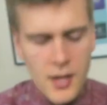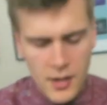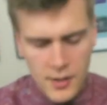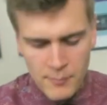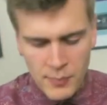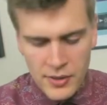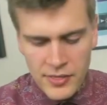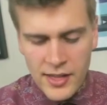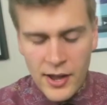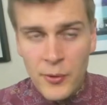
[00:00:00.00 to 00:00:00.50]

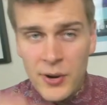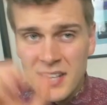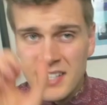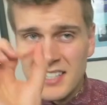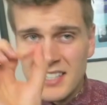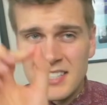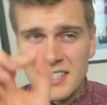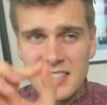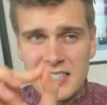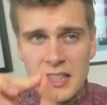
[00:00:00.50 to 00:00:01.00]
but there is
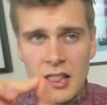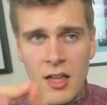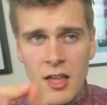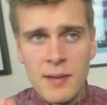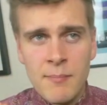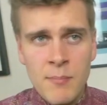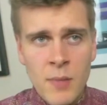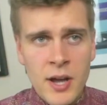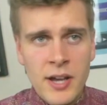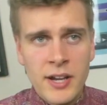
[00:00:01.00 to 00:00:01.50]
a
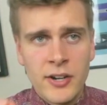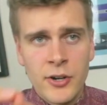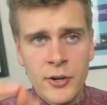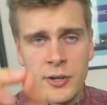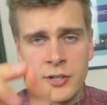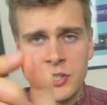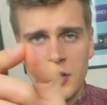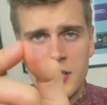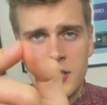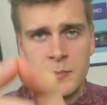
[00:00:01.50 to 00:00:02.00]
slight micro
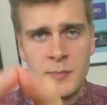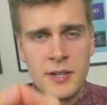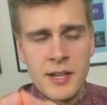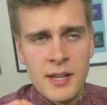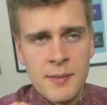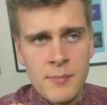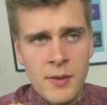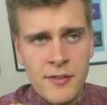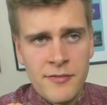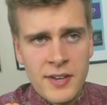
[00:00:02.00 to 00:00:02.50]
adjustment
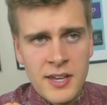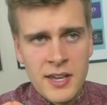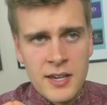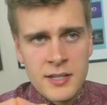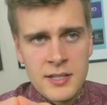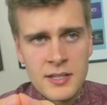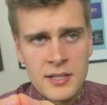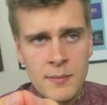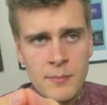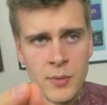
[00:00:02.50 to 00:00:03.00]
in my
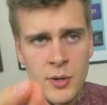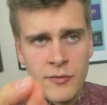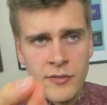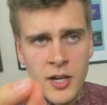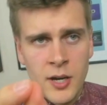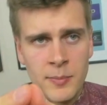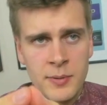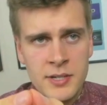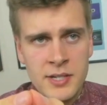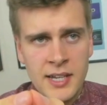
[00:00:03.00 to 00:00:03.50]
fingers as I'm moving
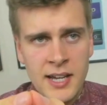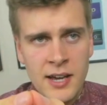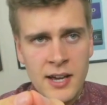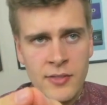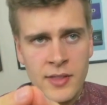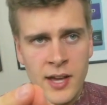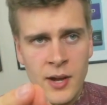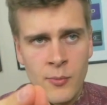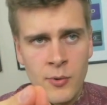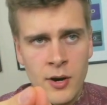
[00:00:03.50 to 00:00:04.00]
up and down
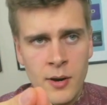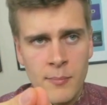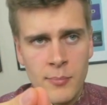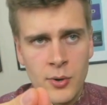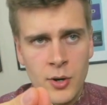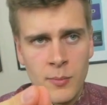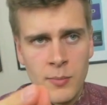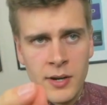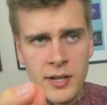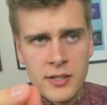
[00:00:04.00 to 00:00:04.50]
there, where I'm
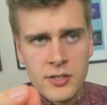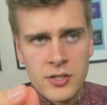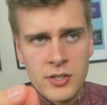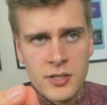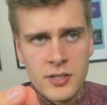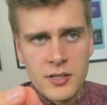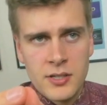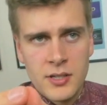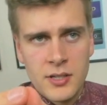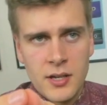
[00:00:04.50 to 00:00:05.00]
probably
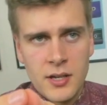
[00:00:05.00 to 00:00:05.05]
just